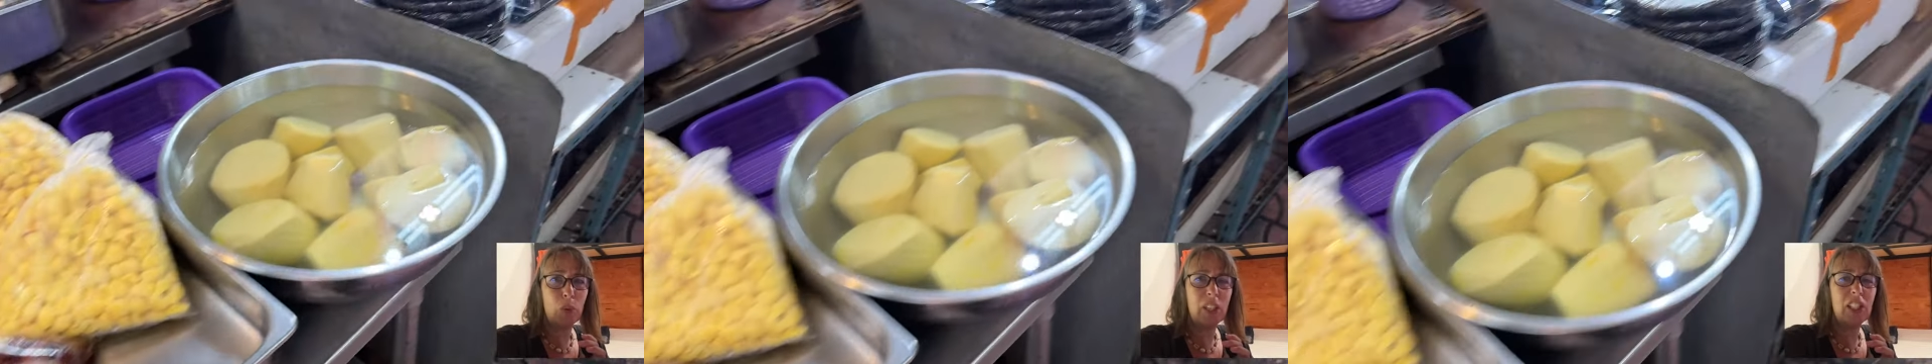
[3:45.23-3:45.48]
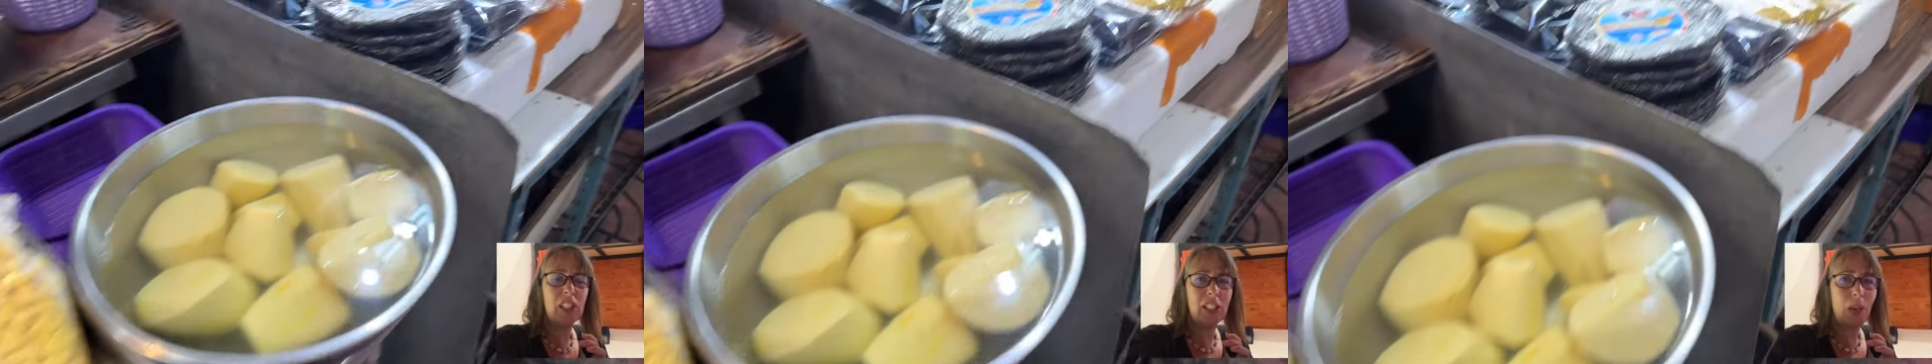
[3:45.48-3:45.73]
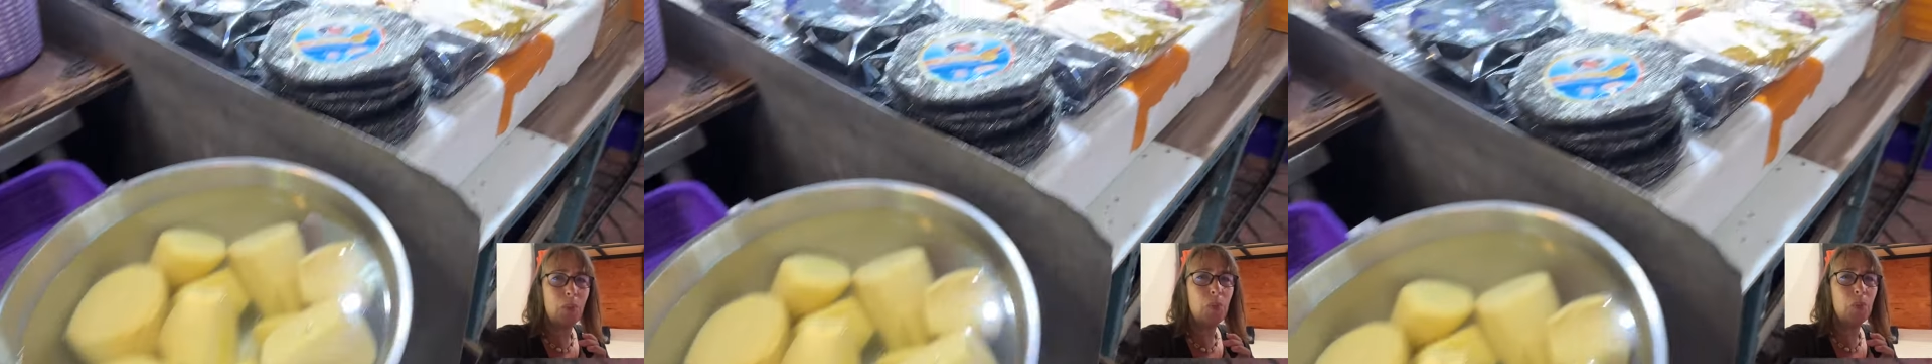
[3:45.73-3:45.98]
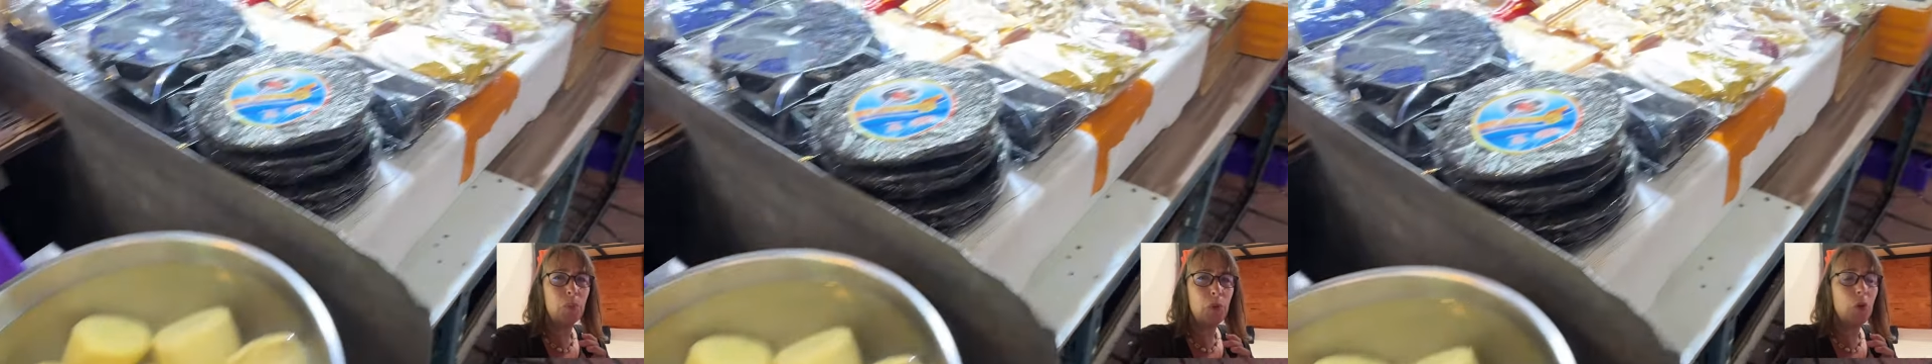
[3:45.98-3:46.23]
which
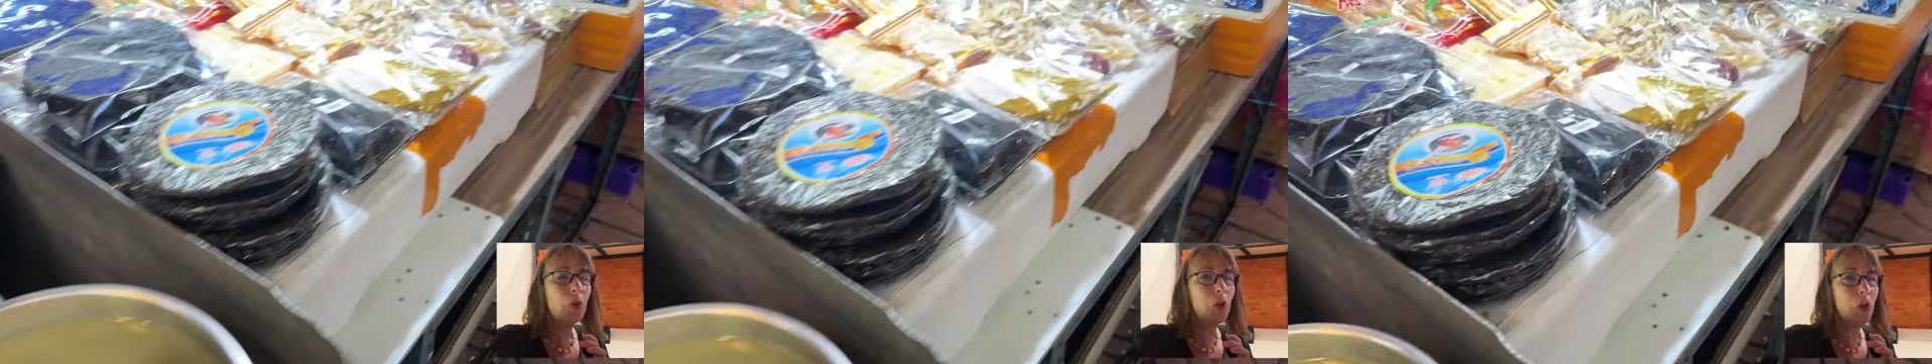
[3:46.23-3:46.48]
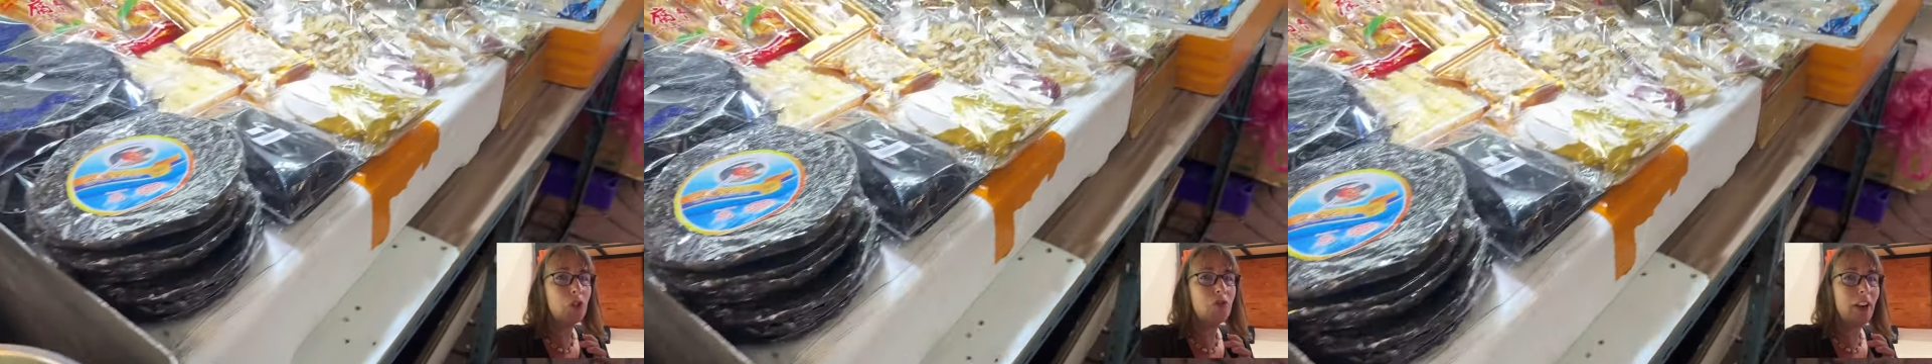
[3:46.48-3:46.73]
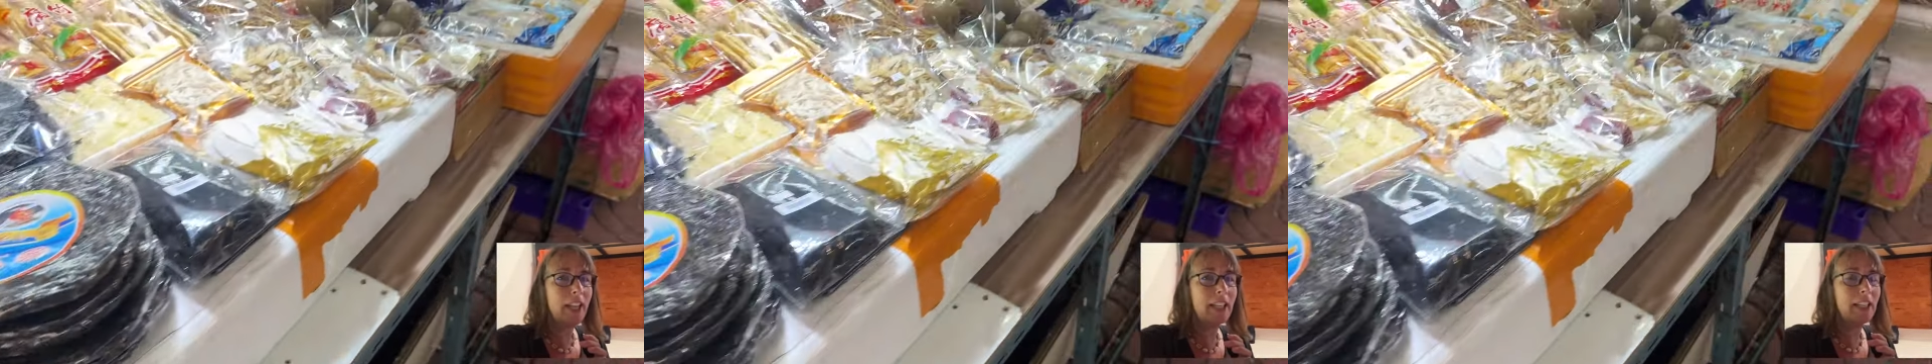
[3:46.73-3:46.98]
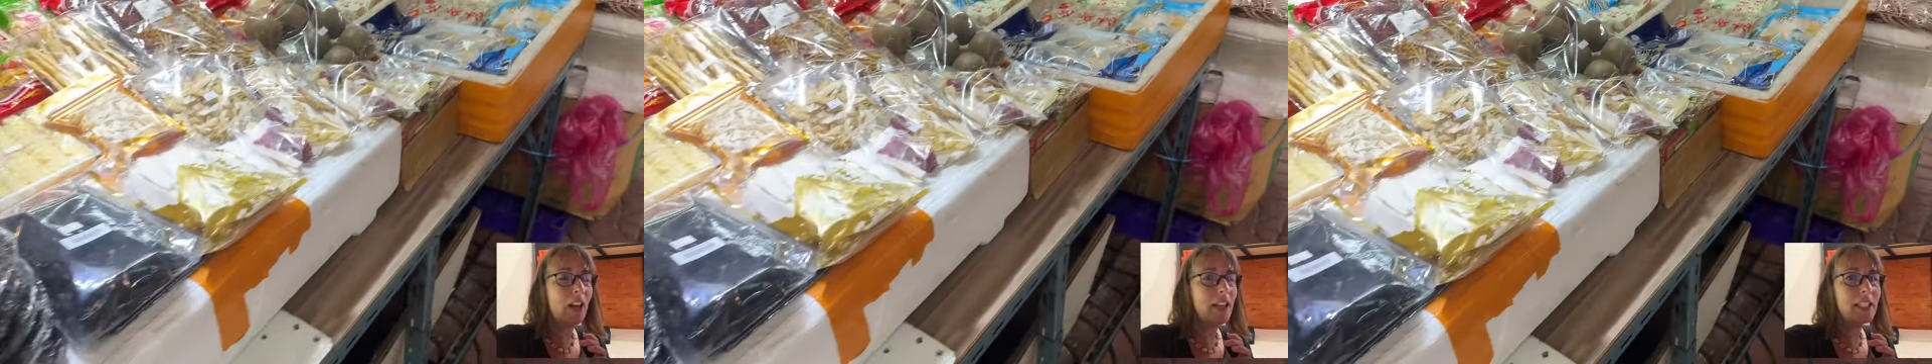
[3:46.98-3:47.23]
some you could
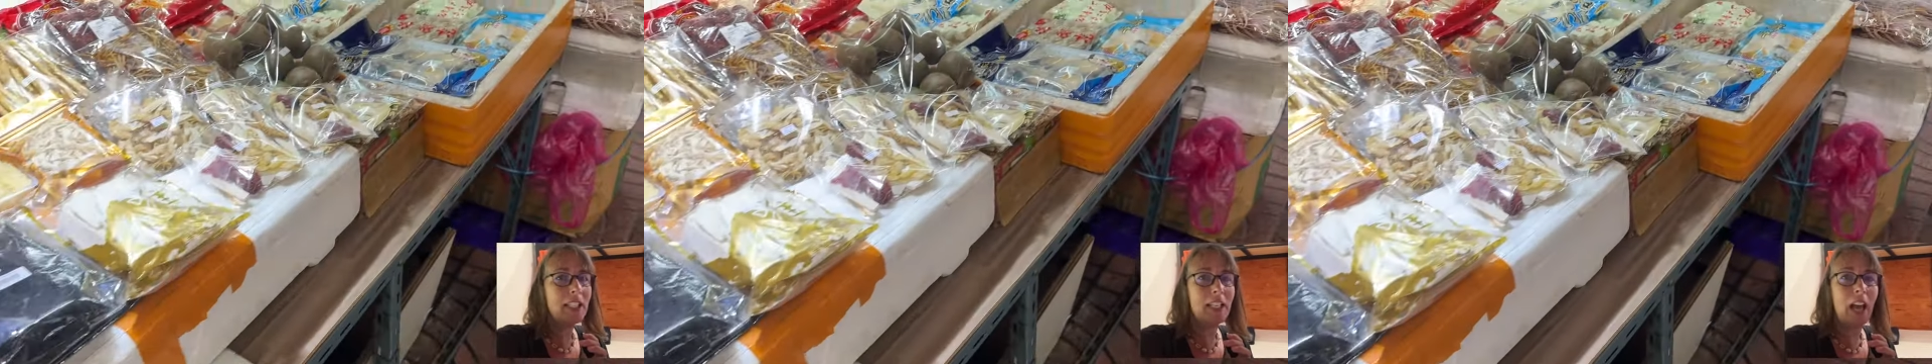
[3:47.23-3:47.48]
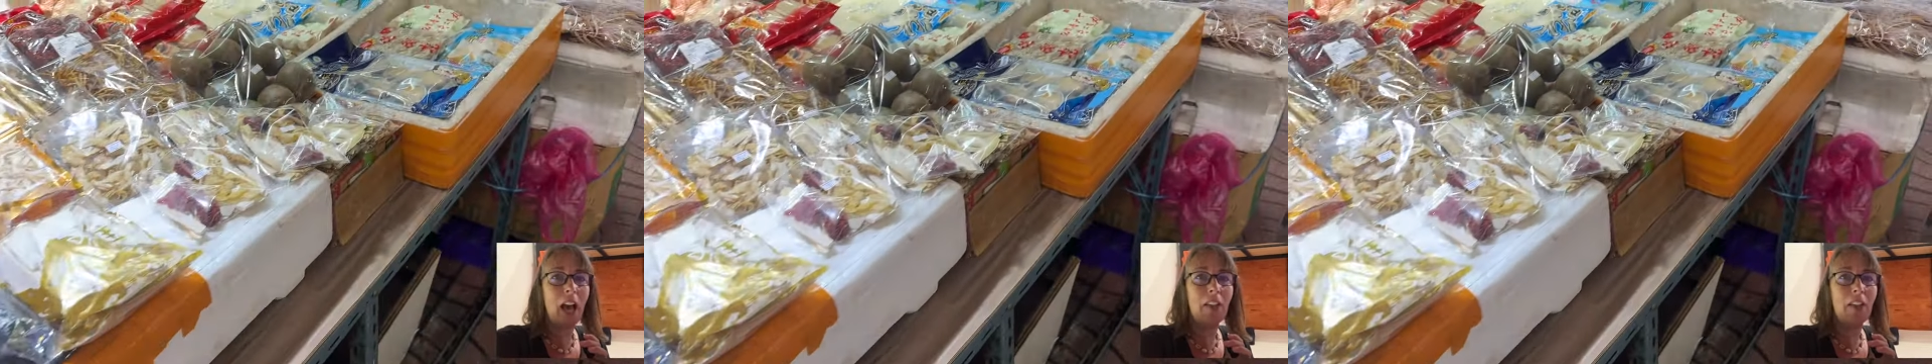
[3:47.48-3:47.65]
recognize and